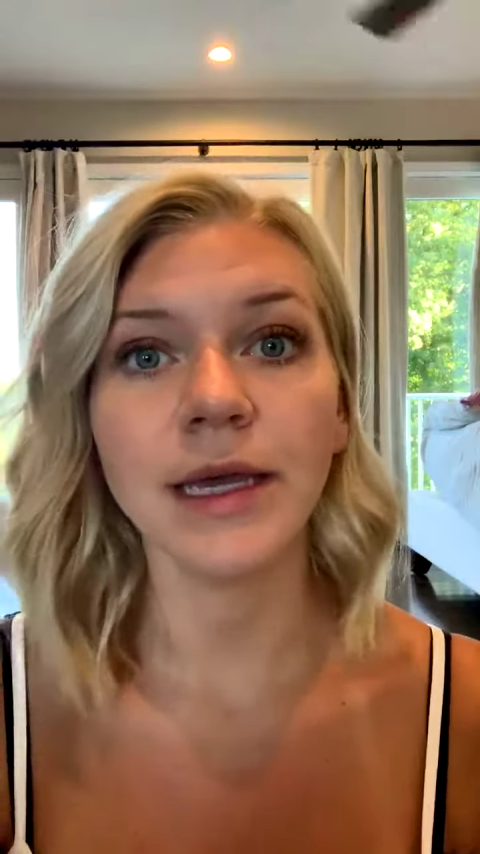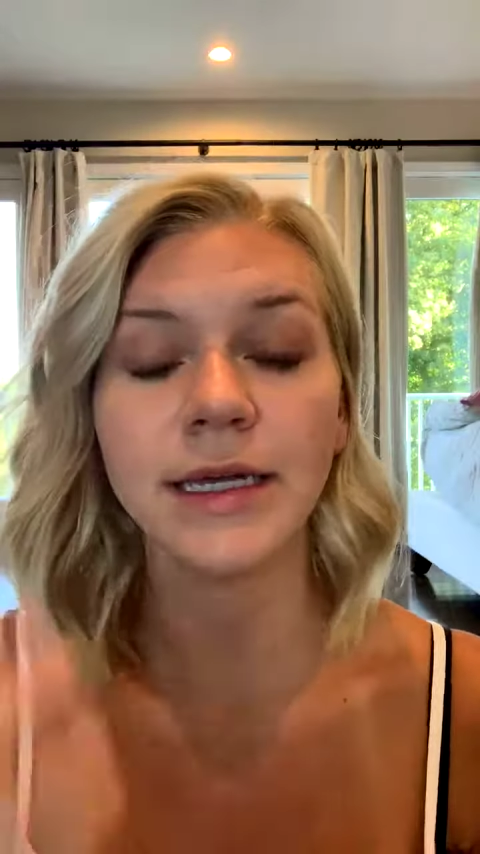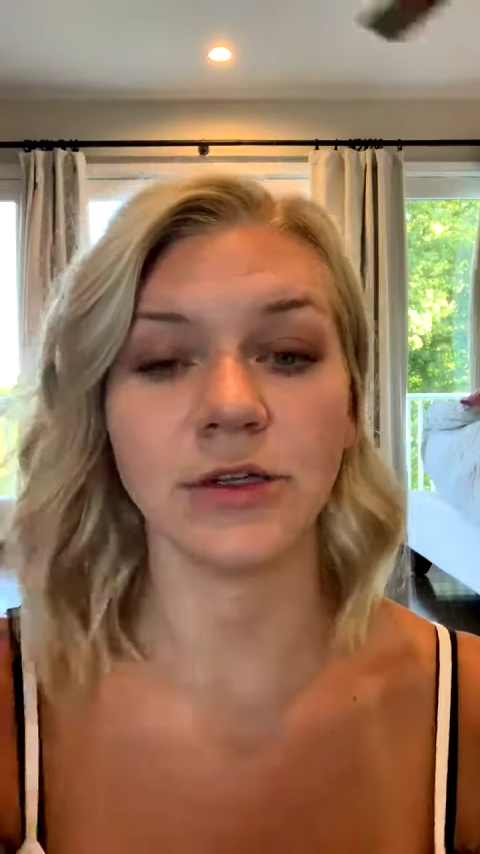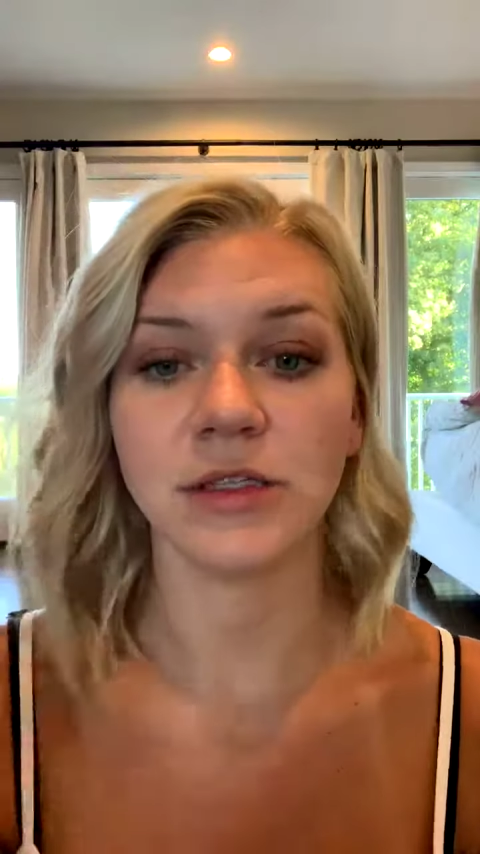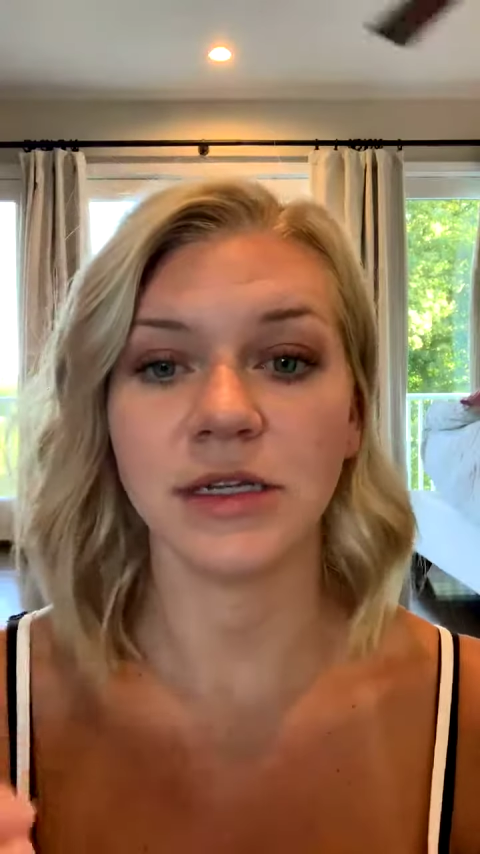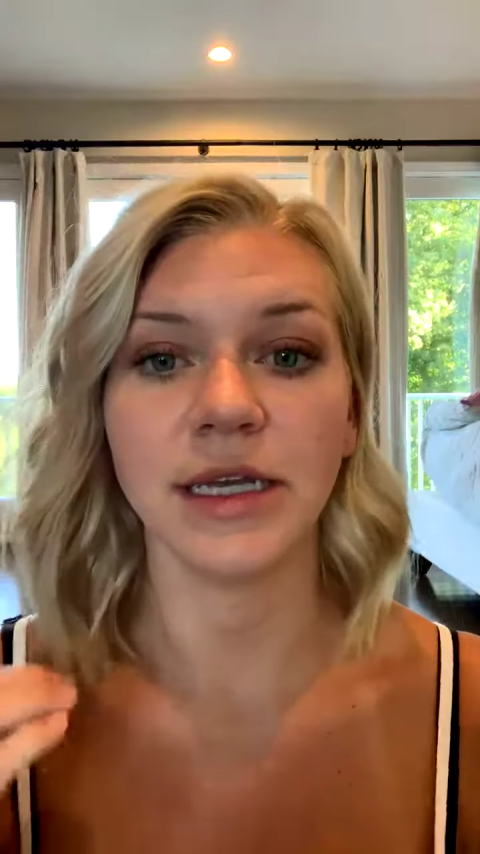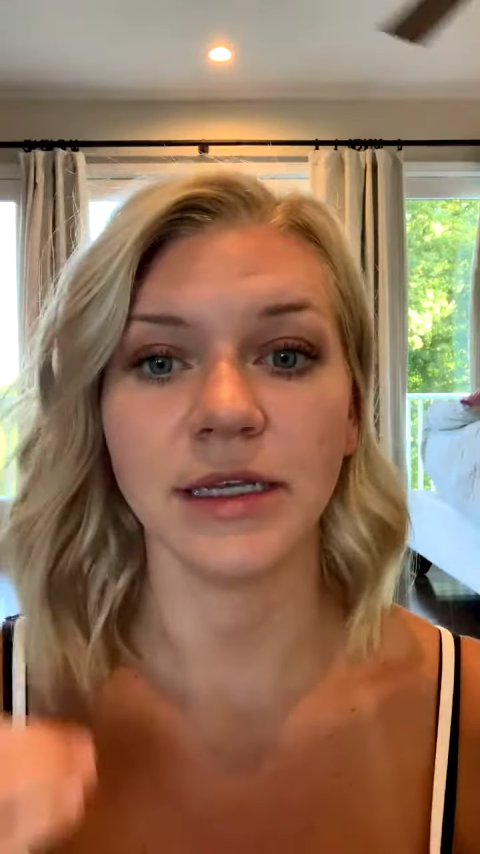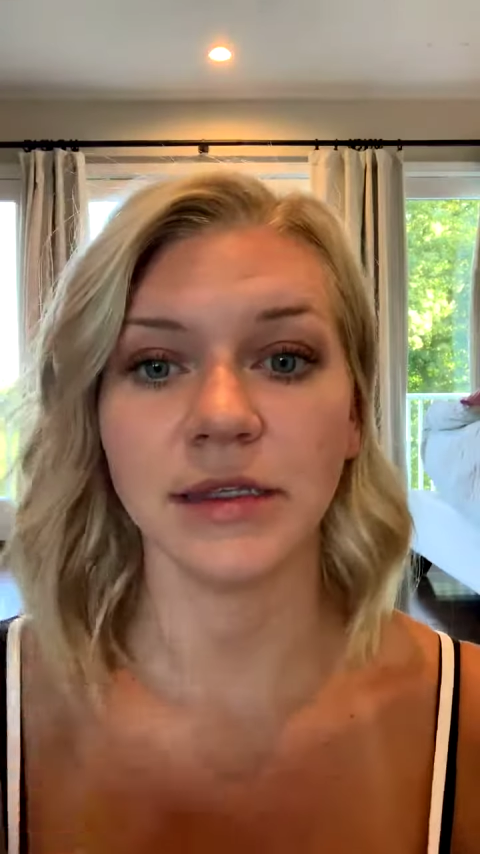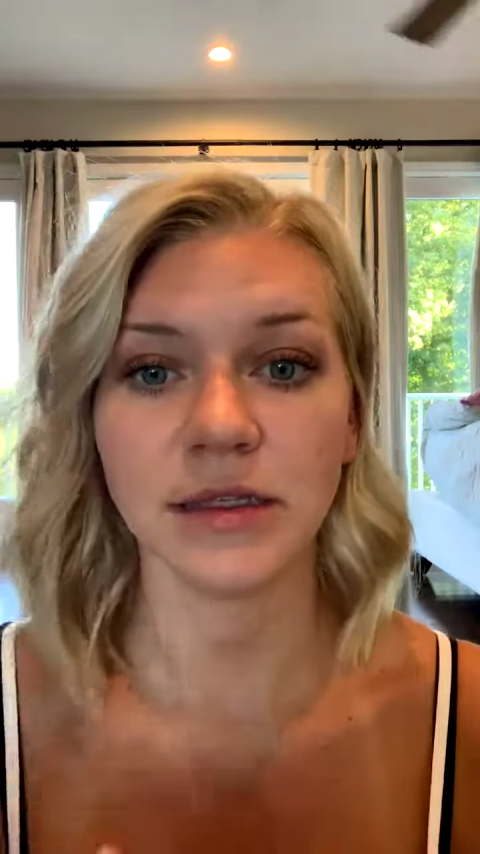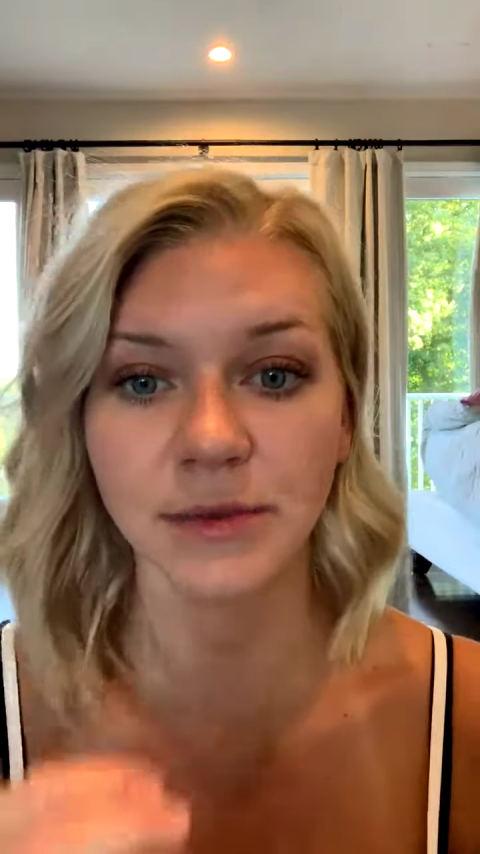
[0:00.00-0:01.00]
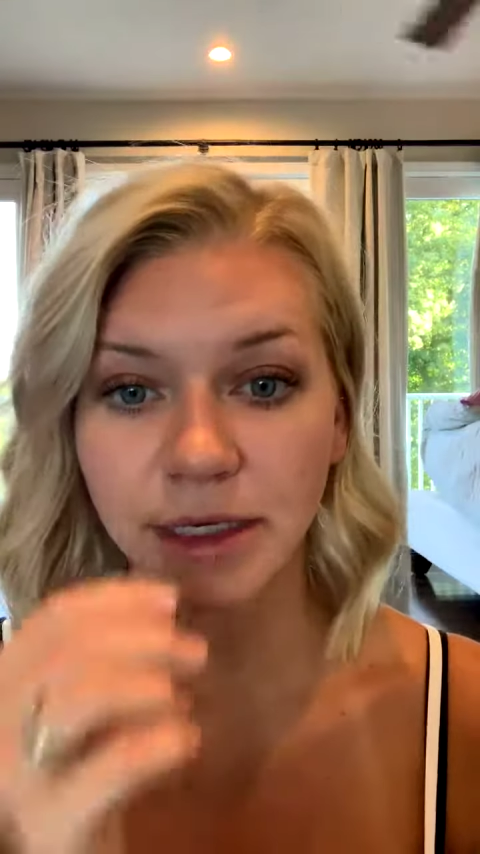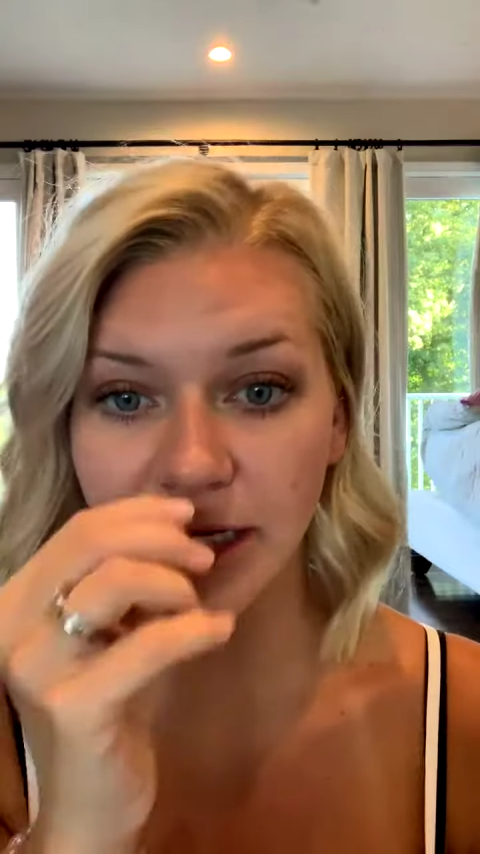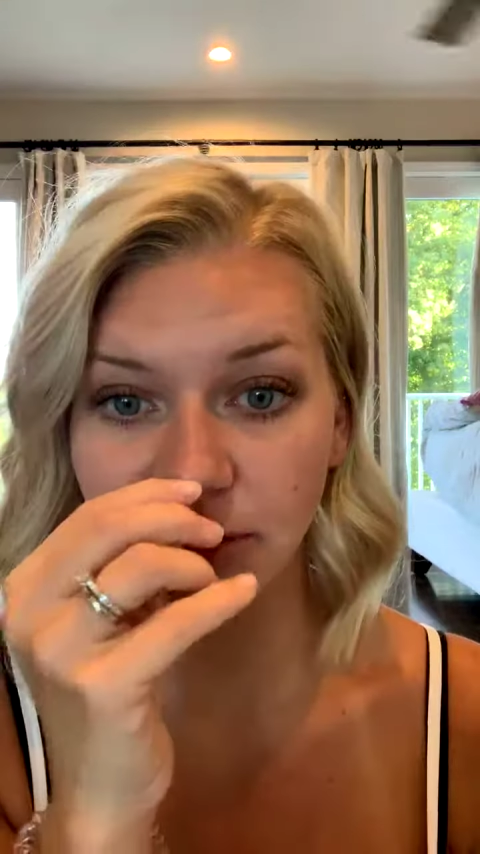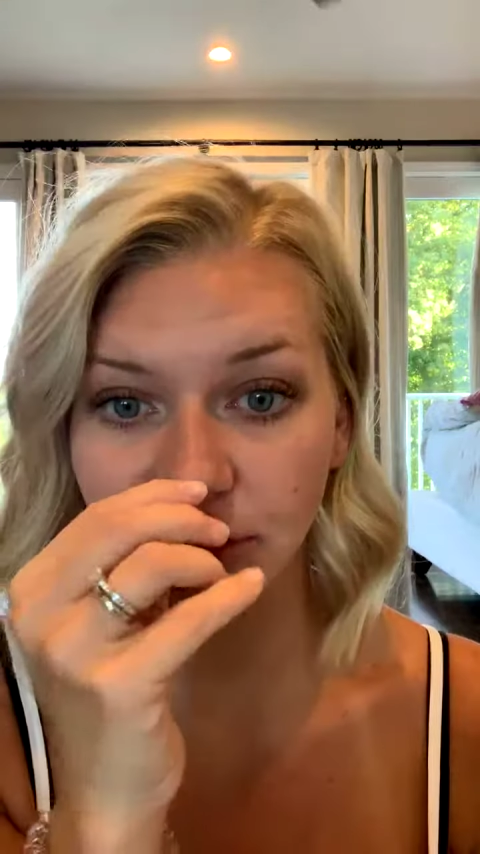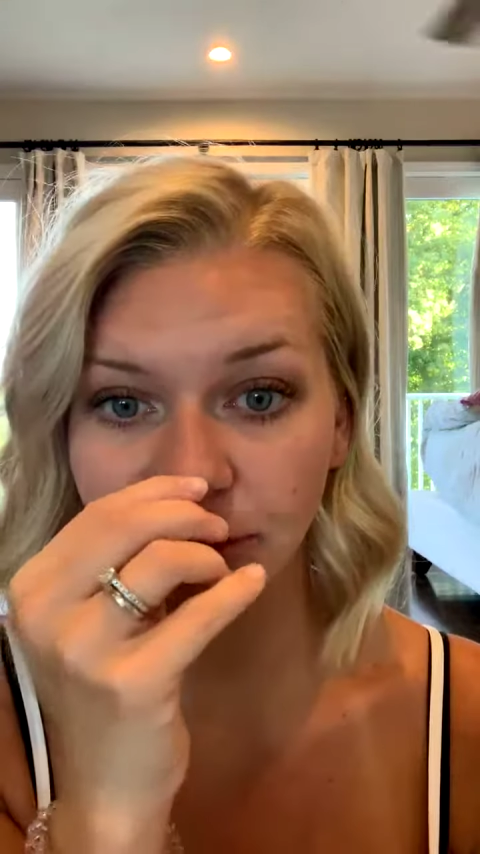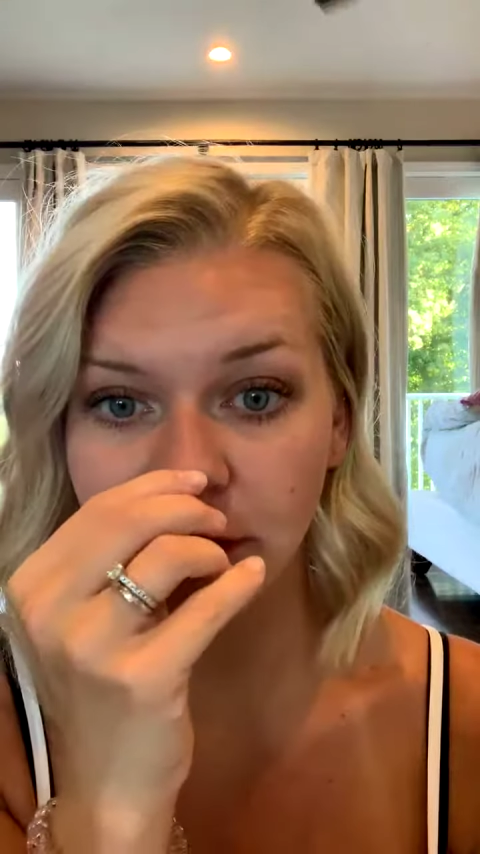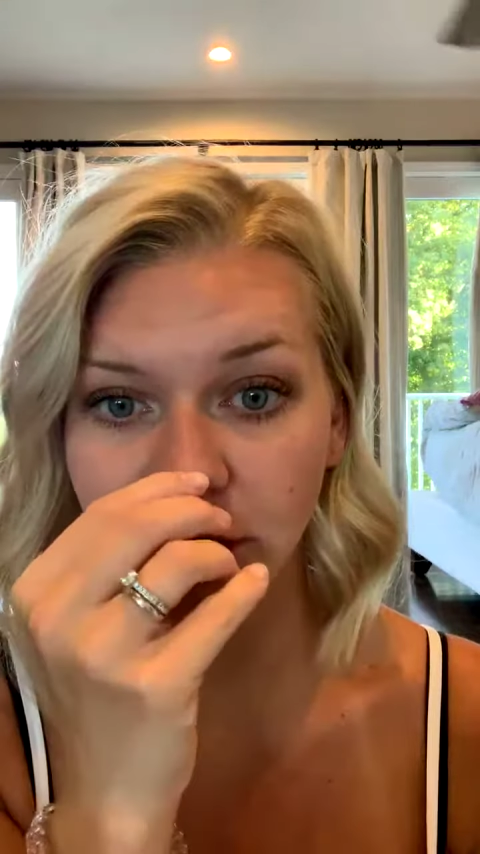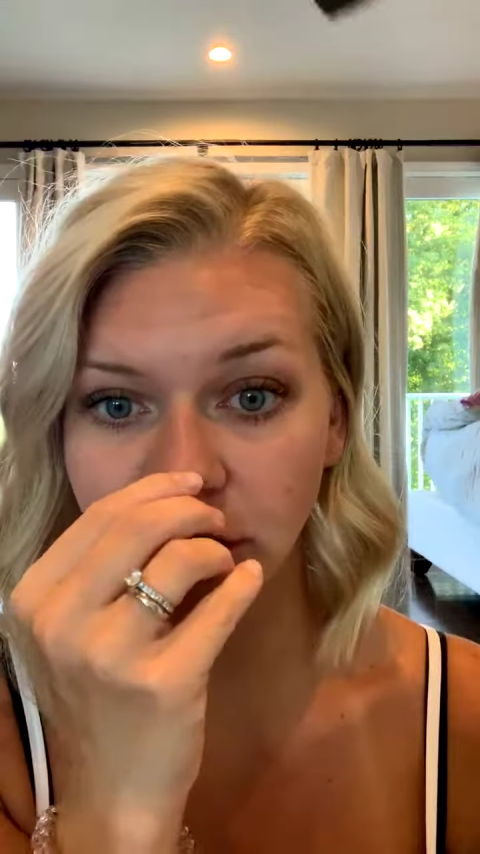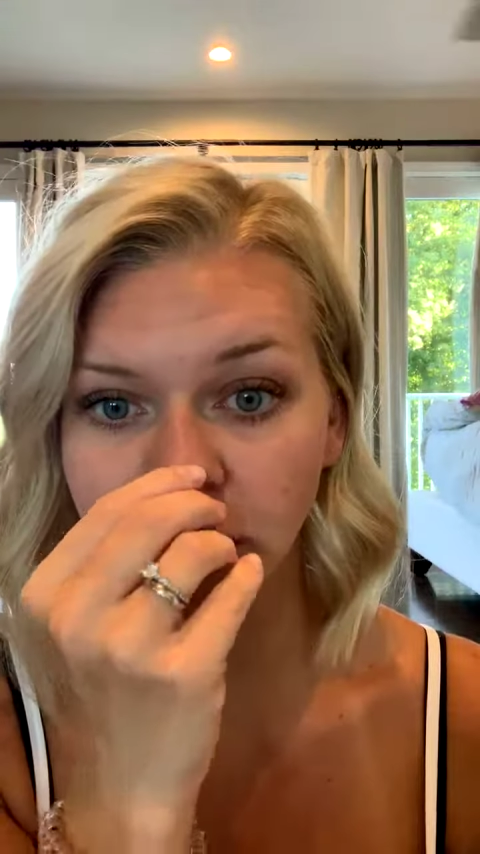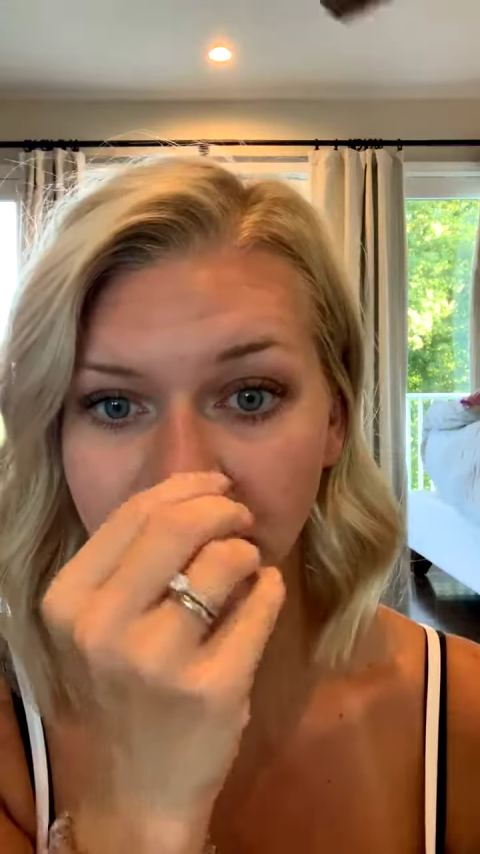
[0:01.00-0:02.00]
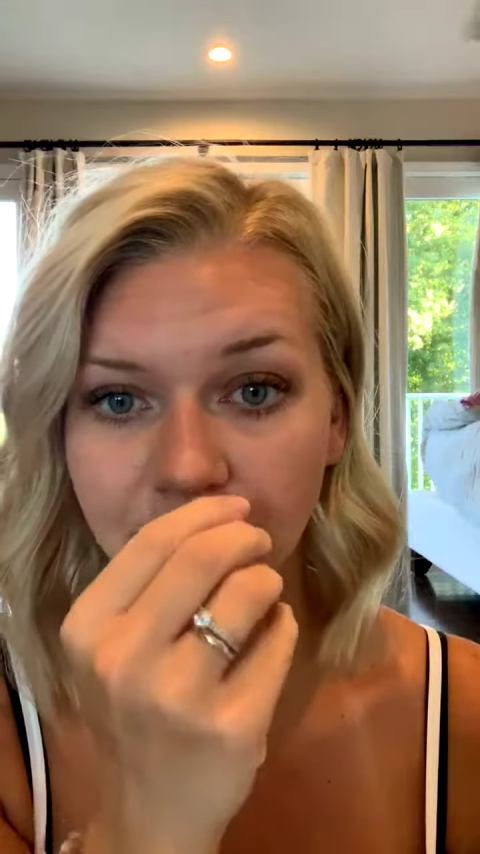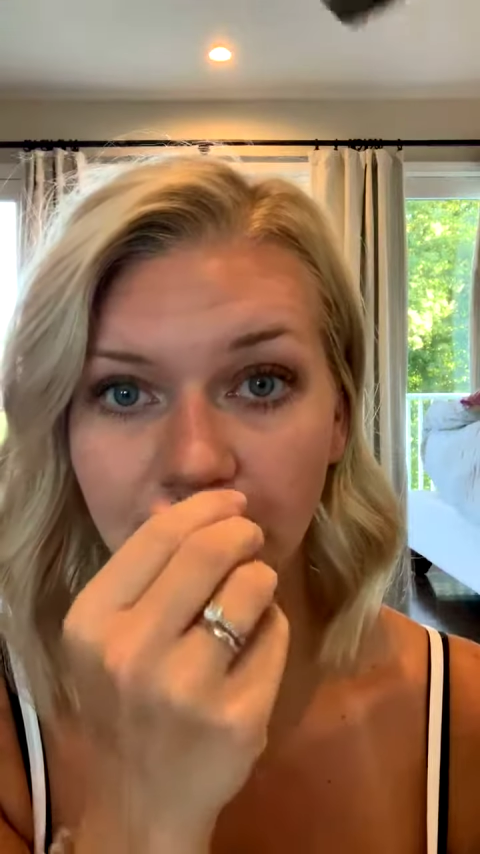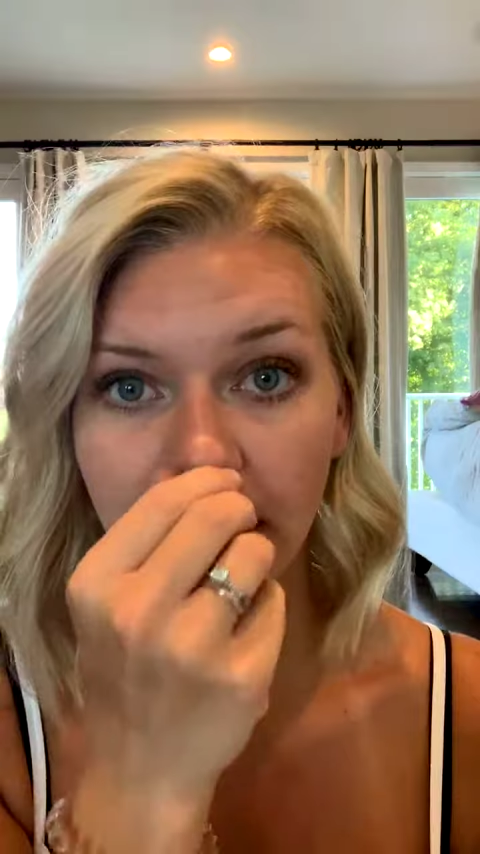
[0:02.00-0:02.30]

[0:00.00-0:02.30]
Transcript: It just enhances my natural features.